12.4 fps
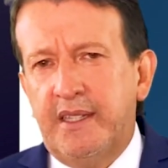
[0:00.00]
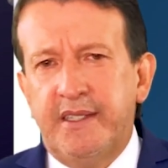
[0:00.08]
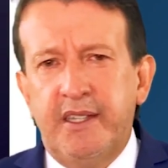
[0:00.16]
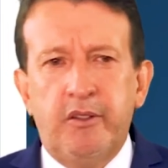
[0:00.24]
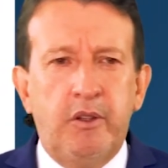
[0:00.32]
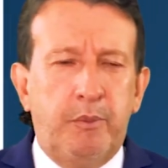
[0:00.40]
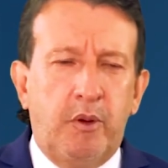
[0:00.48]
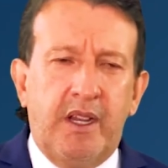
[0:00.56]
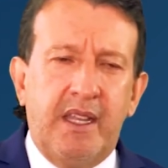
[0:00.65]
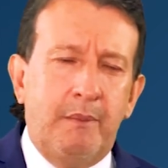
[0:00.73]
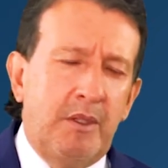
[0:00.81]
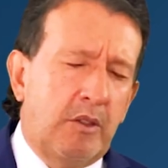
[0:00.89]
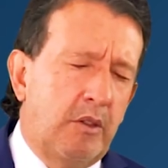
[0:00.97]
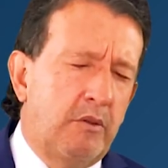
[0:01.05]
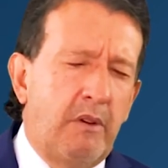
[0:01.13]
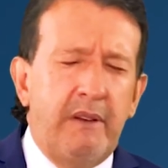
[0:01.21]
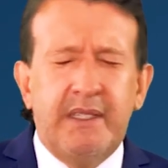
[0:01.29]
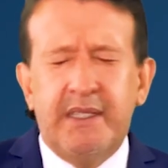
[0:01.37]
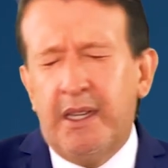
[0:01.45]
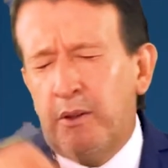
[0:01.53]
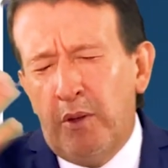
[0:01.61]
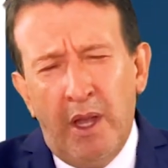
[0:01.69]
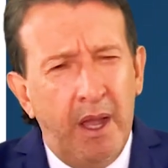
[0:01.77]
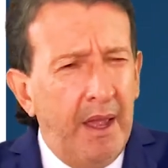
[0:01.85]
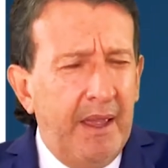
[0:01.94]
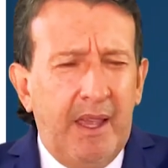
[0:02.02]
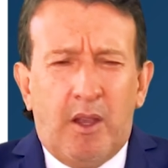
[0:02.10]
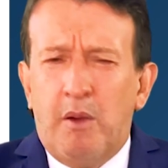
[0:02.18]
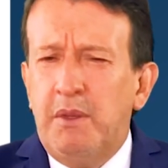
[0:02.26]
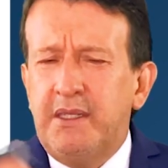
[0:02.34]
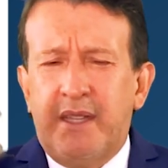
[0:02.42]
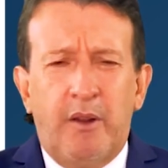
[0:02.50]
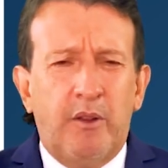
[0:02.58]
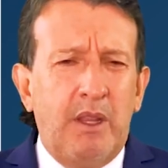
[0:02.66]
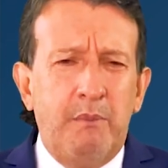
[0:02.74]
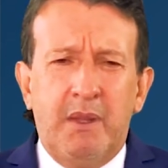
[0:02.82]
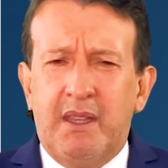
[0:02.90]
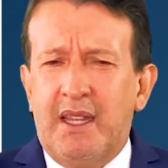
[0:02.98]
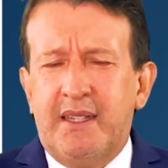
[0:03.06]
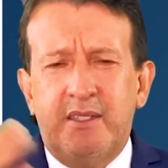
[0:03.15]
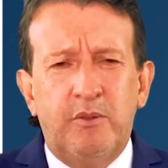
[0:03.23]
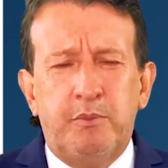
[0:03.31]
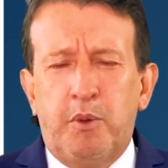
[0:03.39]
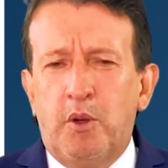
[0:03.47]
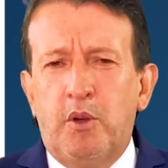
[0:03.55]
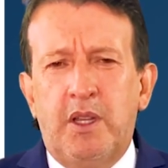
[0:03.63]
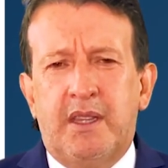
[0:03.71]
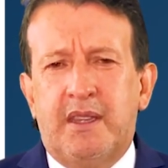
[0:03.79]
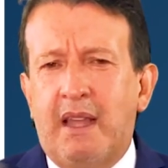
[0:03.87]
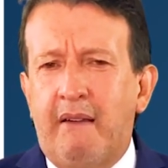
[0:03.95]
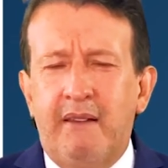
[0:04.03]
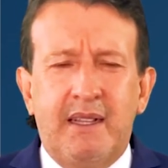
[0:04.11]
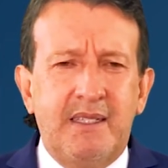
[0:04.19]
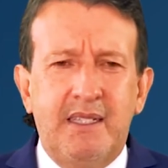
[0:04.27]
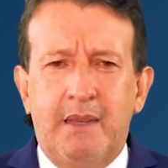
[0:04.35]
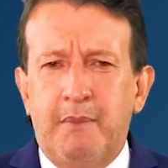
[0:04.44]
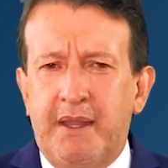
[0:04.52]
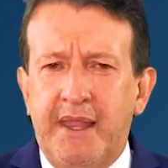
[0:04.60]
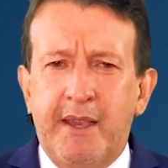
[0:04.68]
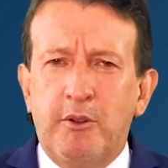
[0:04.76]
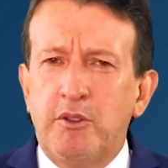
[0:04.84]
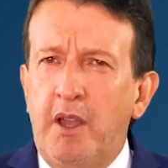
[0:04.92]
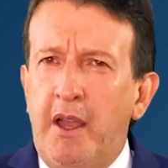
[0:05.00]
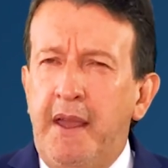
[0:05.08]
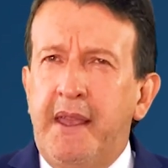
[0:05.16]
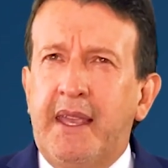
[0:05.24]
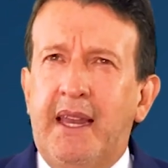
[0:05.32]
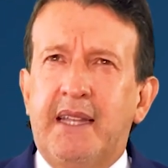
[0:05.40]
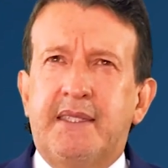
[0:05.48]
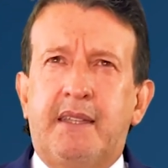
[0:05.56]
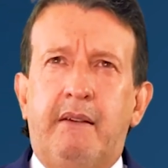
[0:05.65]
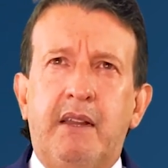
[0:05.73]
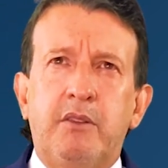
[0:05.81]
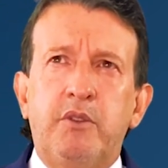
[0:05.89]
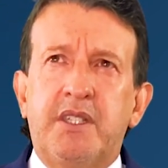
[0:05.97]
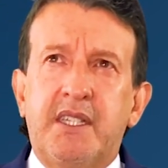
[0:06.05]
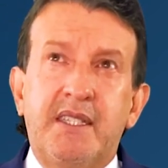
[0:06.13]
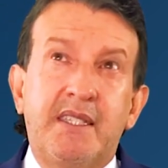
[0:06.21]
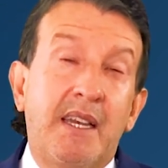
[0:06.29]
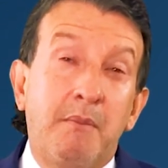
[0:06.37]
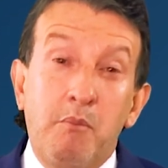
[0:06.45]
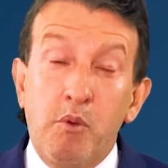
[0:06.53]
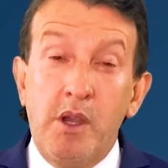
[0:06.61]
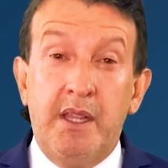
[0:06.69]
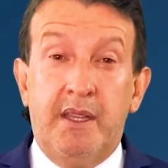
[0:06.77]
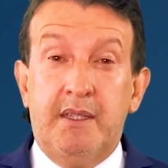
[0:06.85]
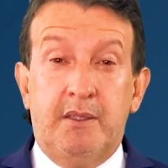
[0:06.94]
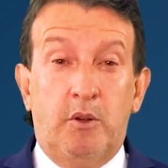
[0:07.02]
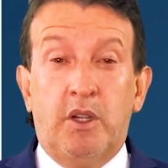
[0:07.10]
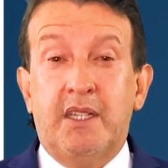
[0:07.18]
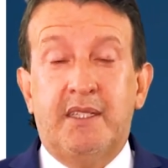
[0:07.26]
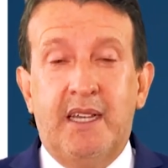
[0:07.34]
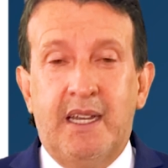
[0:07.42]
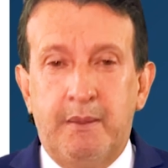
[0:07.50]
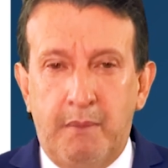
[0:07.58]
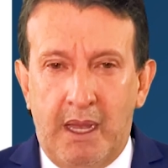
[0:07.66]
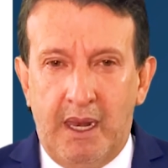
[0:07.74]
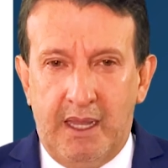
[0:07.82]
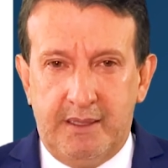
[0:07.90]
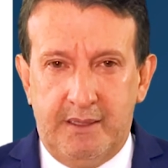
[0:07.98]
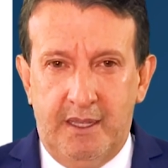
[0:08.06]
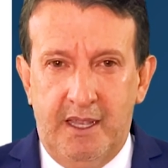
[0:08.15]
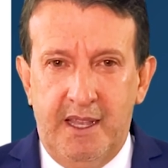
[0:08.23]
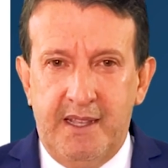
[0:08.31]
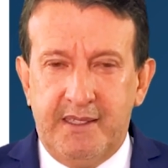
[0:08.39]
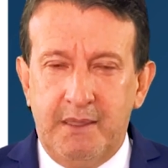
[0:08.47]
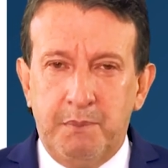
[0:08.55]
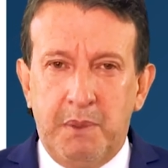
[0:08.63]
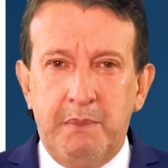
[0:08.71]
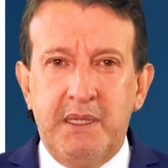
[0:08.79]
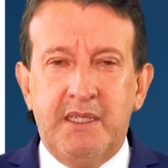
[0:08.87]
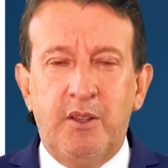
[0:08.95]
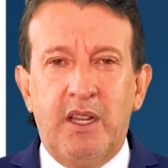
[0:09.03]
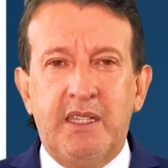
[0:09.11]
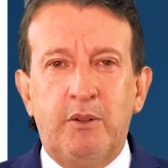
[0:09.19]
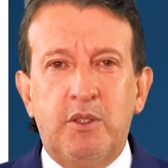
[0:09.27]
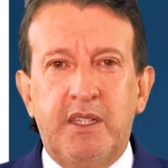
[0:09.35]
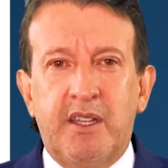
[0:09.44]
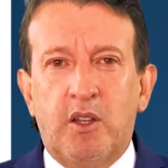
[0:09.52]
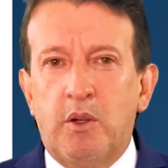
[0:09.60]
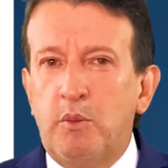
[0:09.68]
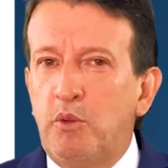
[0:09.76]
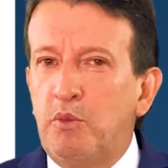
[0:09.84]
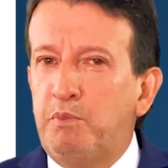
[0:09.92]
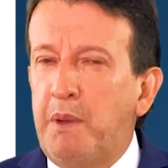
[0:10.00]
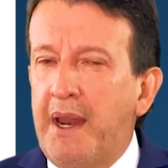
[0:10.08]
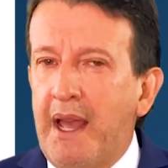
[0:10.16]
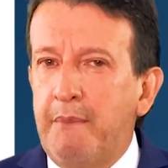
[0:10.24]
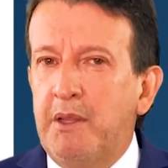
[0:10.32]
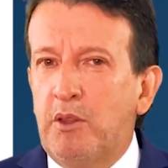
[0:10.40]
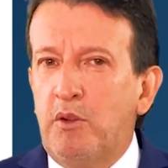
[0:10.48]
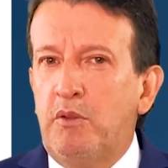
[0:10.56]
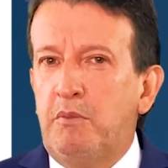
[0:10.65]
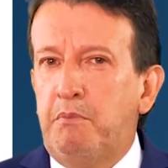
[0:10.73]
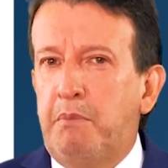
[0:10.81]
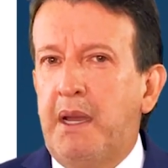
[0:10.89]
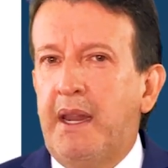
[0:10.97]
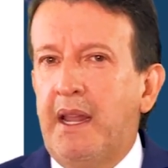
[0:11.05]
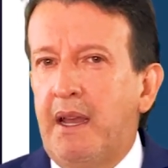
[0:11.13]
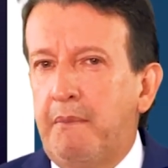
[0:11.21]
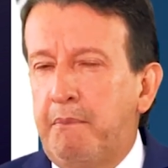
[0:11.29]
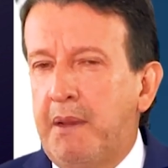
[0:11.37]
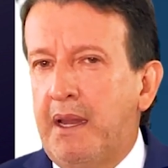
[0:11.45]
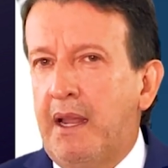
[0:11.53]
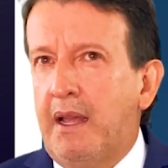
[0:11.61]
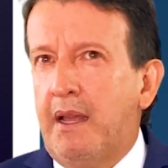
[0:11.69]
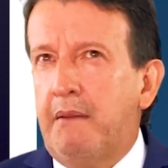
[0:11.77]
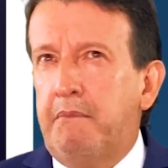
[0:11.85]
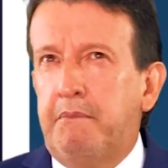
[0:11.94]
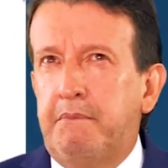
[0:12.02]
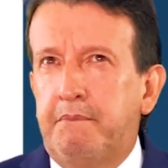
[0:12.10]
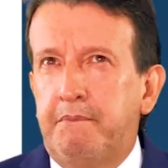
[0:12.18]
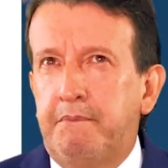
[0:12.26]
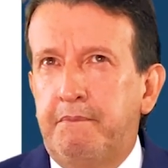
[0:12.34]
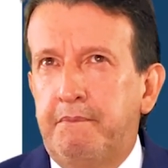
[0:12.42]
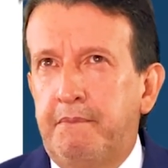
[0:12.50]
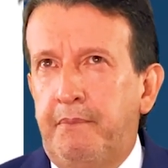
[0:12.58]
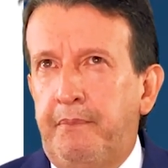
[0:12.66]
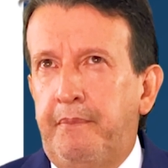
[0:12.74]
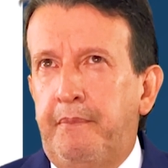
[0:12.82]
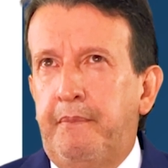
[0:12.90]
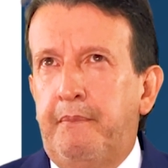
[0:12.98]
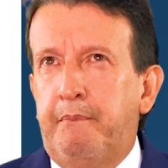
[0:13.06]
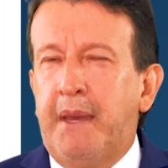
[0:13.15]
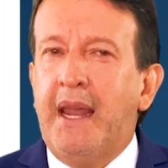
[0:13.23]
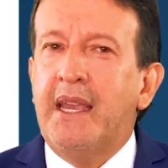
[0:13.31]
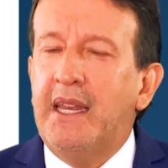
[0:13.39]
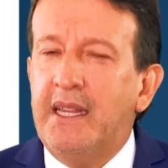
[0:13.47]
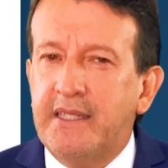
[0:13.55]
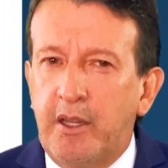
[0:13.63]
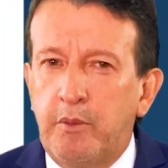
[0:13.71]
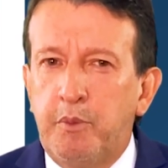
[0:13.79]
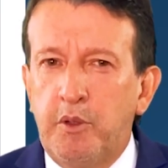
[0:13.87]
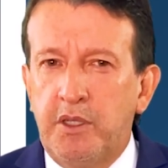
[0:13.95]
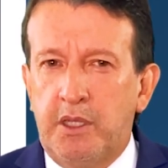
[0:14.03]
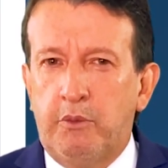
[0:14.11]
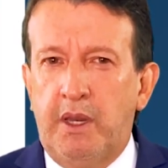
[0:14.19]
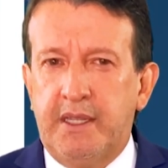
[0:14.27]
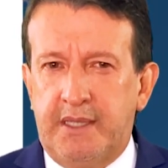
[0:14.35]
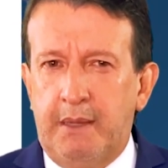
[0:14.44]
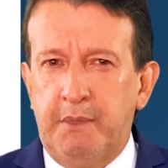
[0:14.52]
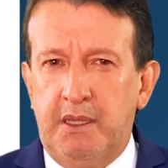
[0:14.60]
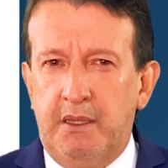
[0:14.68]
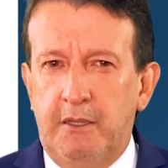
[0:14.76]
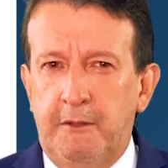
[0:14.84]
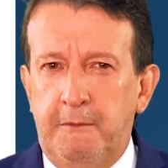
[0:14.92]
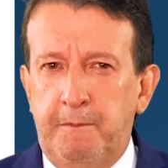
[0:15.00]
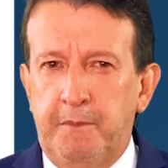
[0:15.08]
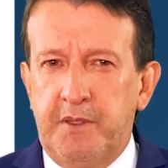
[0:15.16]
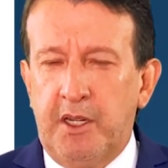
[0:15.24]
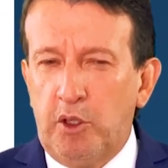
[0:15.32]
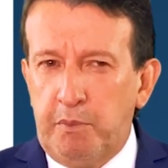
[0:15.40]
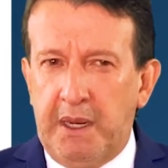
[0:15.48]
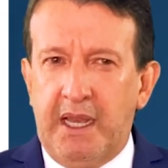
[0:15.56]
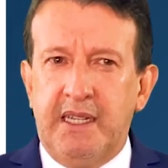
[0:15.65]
Another said yes, it is 1 setting 0.75 and put a diameter of 9.0. And they began to invent a bit of tables and handling that the tables are not that they are good or that they are bad. They simply must have them as a parameter to speed up the exam a little bit